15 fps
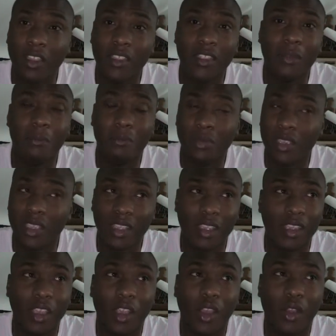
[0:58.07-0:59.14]
than
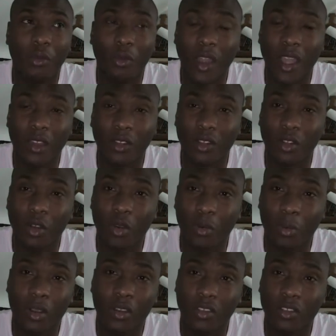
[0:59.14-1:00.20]
being around an old
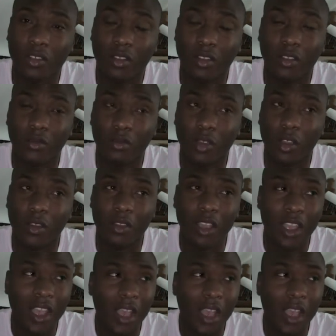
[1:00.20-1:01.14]
person on the road.